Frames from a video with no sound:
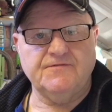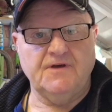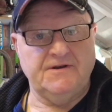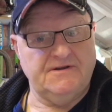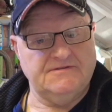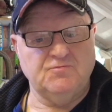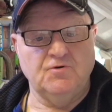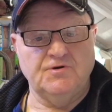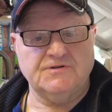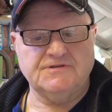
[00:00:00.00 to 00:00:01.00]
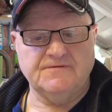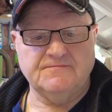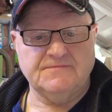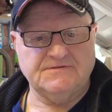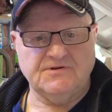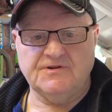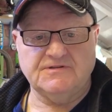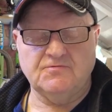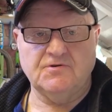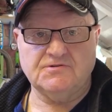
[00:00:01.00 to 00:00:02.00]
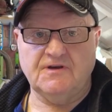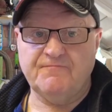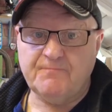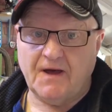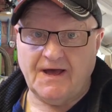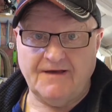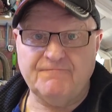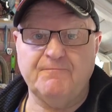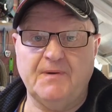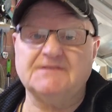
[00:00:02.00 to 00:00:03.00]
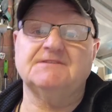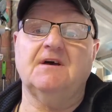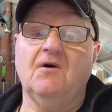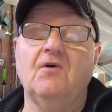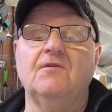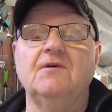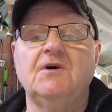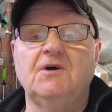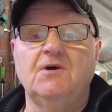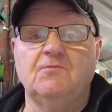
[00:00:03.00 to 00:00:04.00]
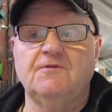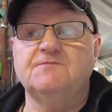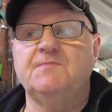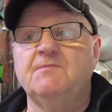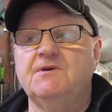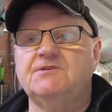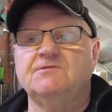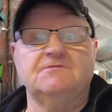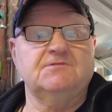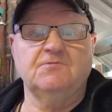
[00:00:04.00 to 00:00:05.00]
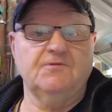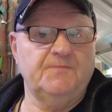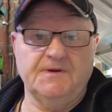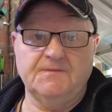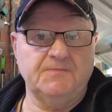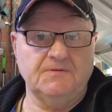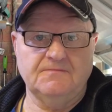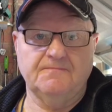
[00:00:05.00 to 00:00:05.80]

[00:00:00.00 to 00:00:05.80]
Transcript: And he's got it to work. So I have passed that on with his permission to other people.